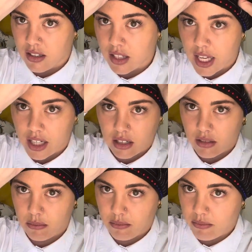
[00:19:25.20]
and
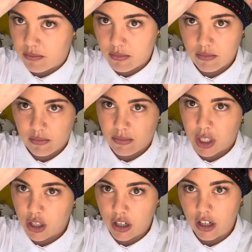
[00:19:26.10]

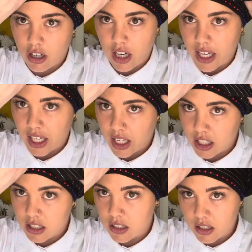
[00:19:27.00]
bigger, I
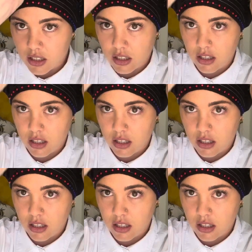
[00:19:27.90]
guess.